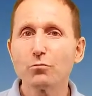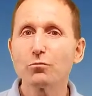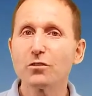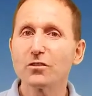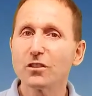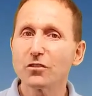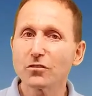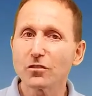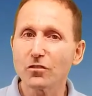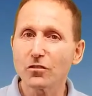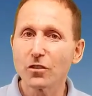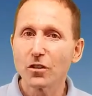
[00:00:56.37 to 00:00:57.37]

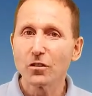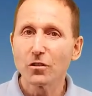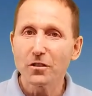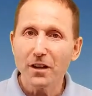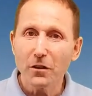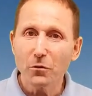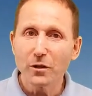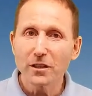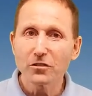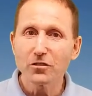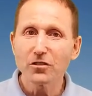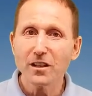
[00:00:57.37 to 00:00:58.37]
resistance, or another way
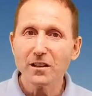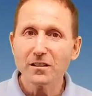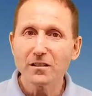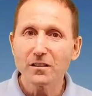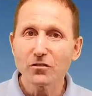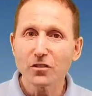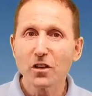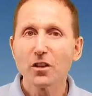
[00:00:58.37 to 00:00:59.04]
to say it is,